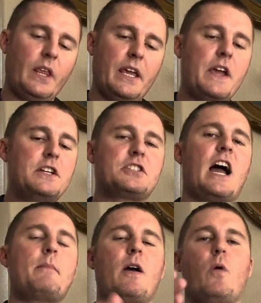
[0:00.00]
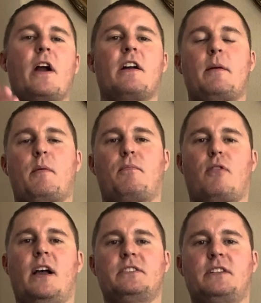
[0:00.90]
Each time I wear it, I'm
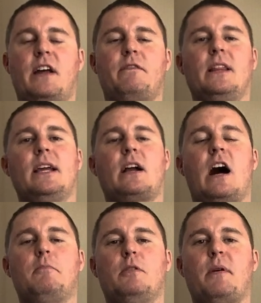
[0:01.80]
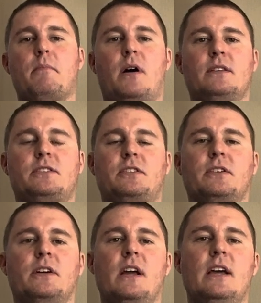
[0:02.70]
impressed. Definitely a compliment
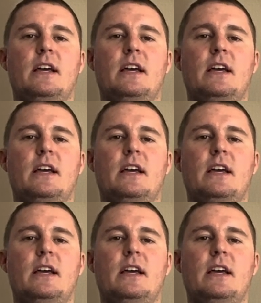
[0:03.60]
monster.